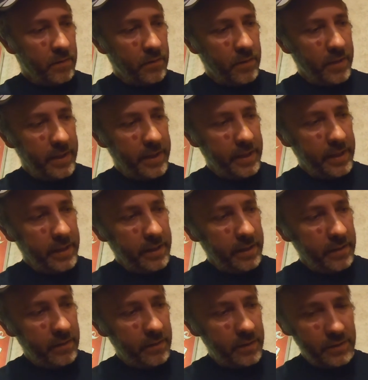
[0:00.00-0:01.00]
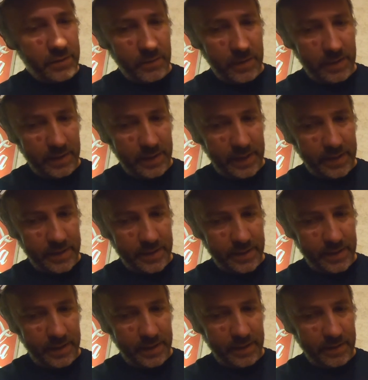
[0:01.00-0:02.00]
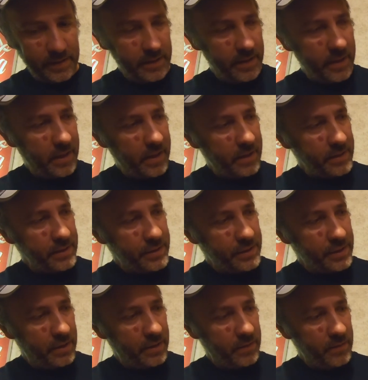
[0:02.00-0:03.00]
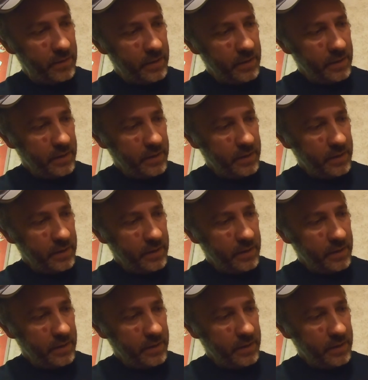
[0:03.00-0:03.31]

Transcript: right here is where it actually locks. So,